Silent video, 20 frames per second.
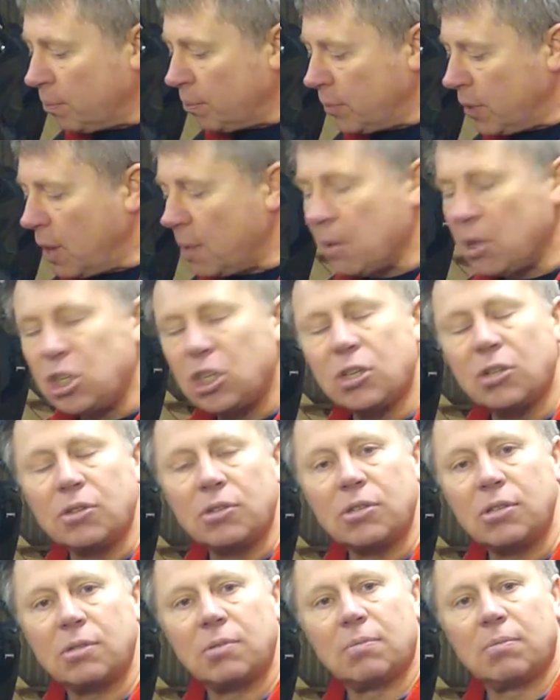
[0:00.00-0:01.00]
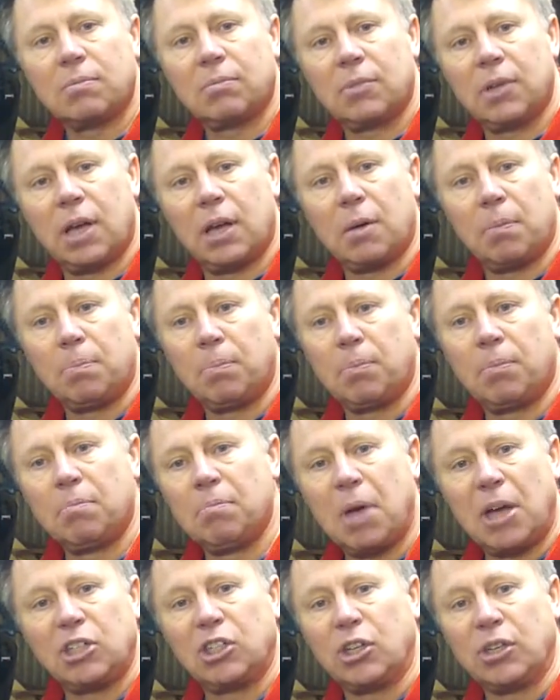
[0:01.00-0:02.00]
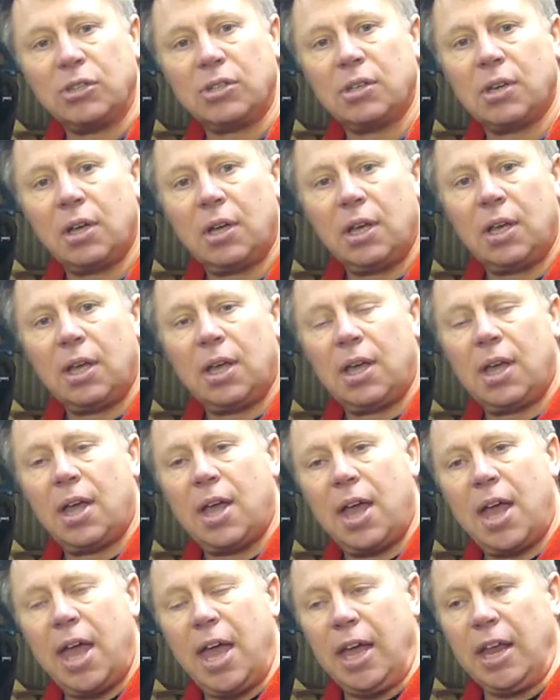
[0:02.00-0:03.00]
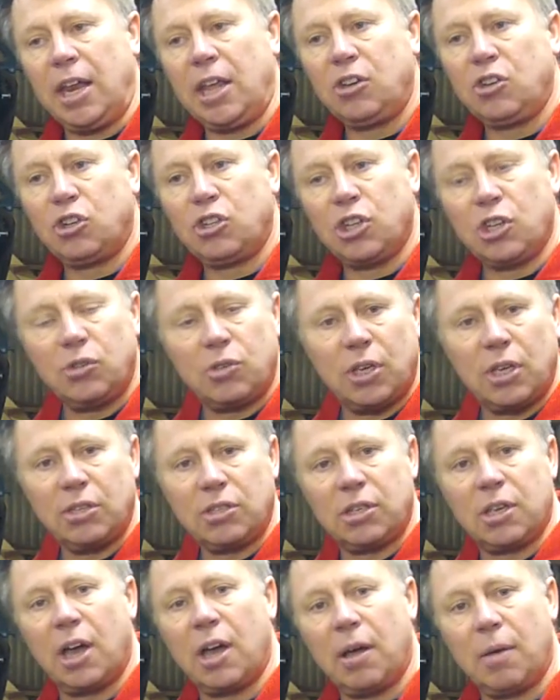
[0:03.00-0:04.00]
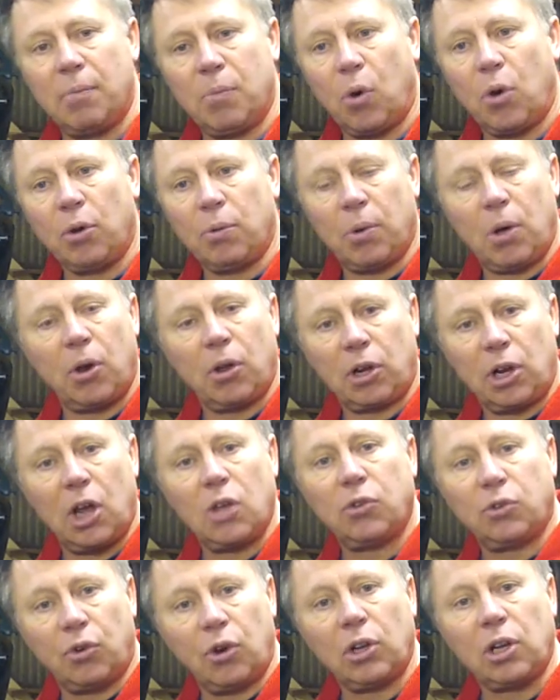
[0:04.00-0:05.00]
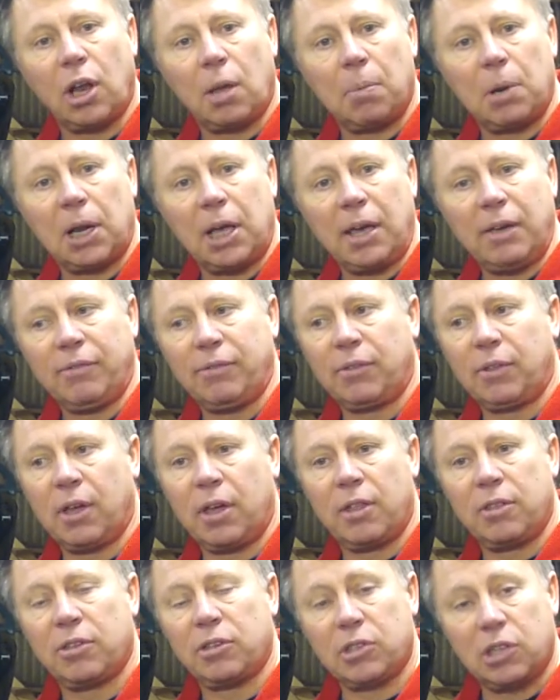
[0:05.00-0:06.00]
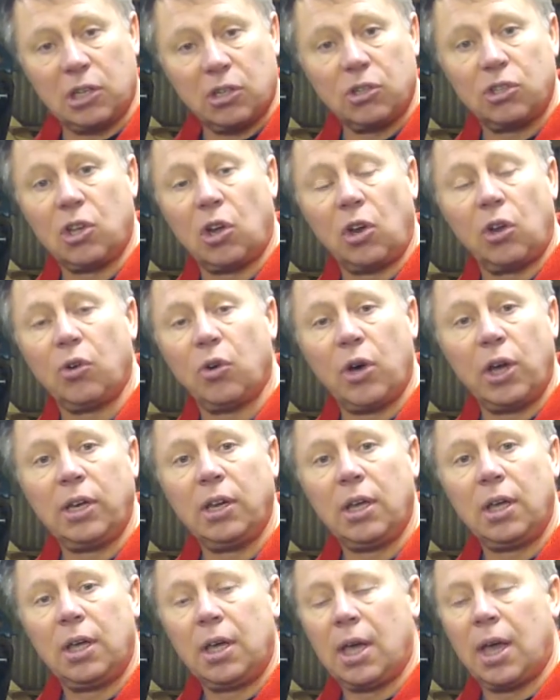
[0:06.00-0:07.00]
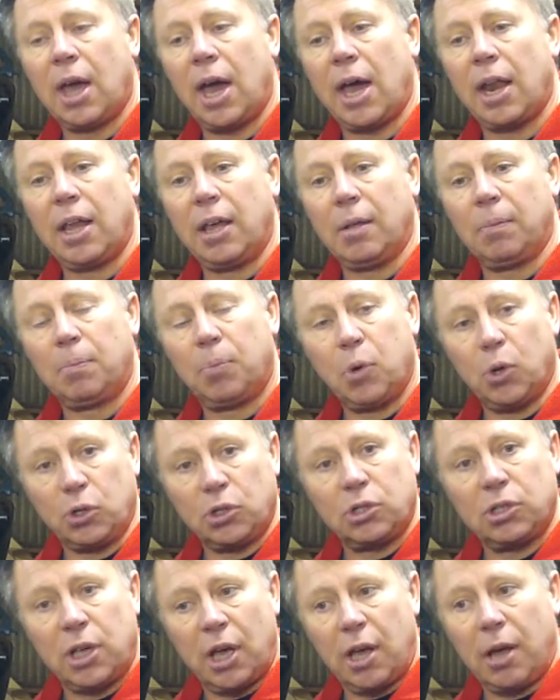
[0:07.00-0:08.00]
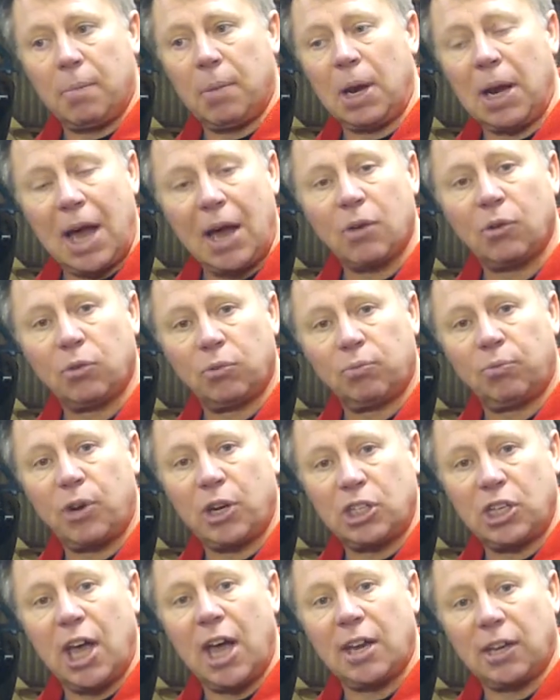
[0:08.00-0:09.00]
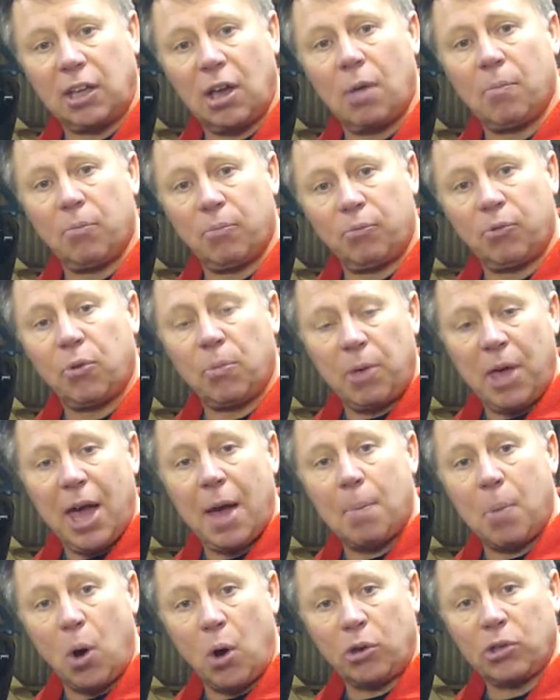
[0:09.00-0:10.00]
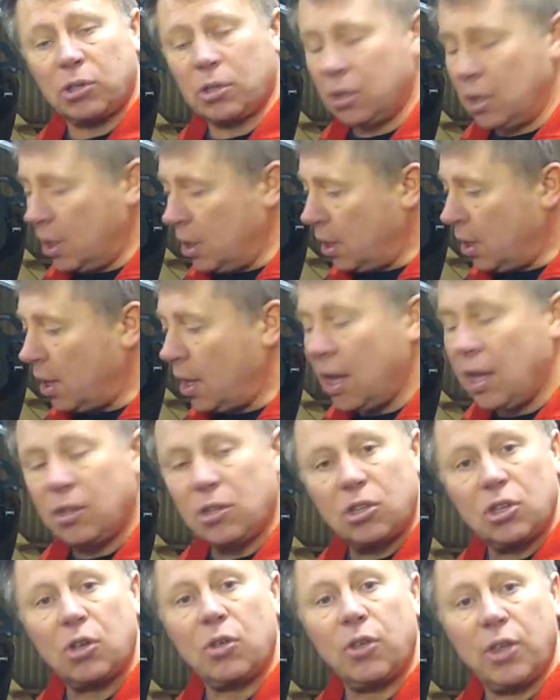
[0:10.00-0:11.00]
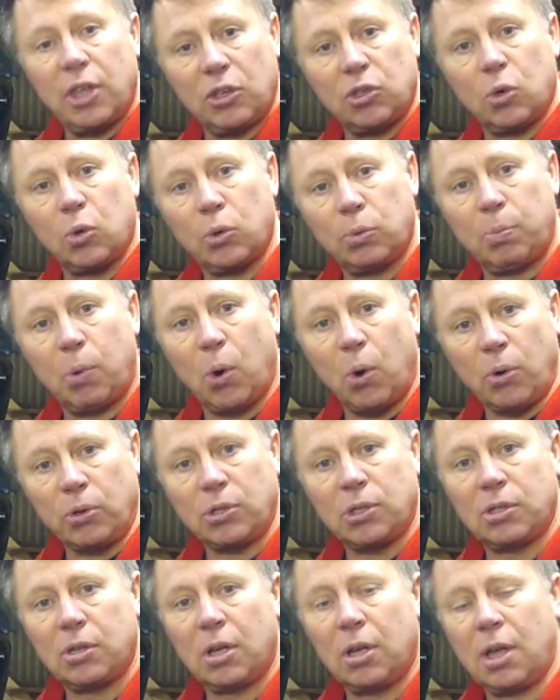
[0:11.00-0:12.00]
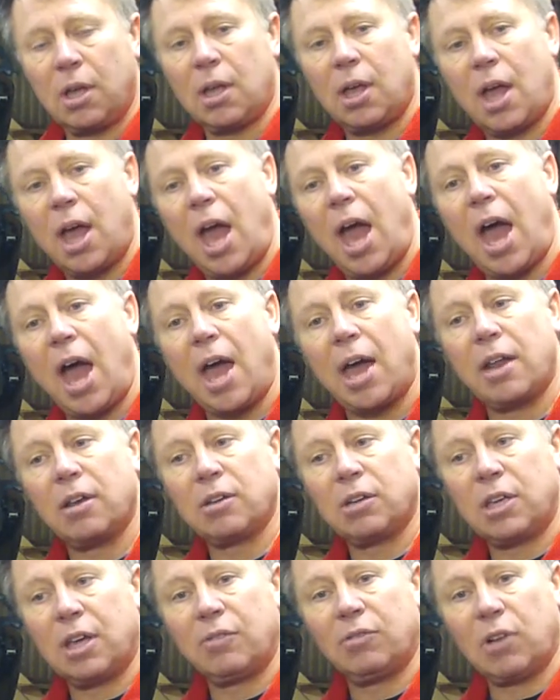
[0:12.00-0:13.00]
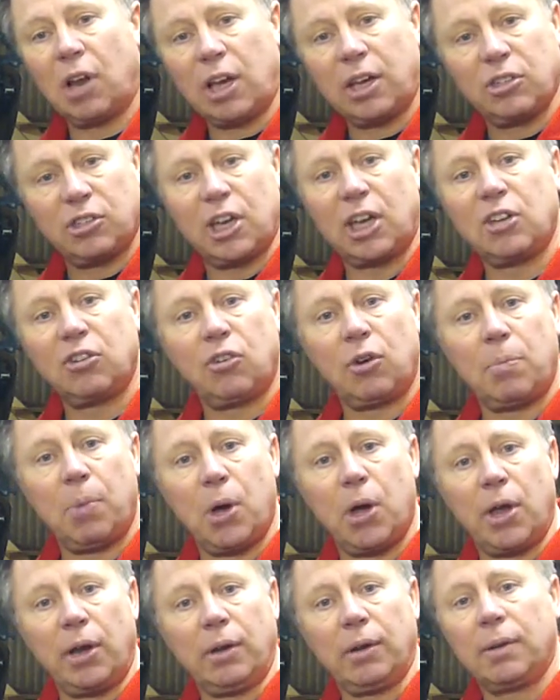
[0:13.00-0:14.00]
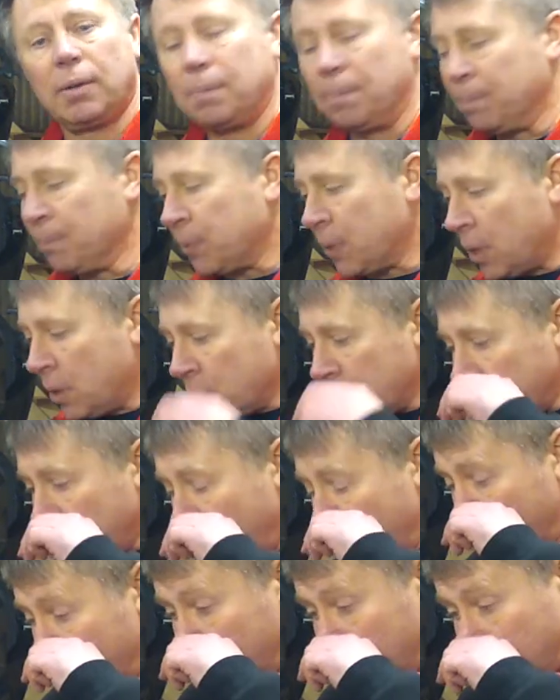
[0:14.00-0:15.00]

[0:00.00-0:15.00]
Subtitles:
emissions measures, it introduces on a closed throttle, I believe. There's a little solenoid, and it allows fresh air to come from the airbox into the exhaust ports and gives like a secondary burn. So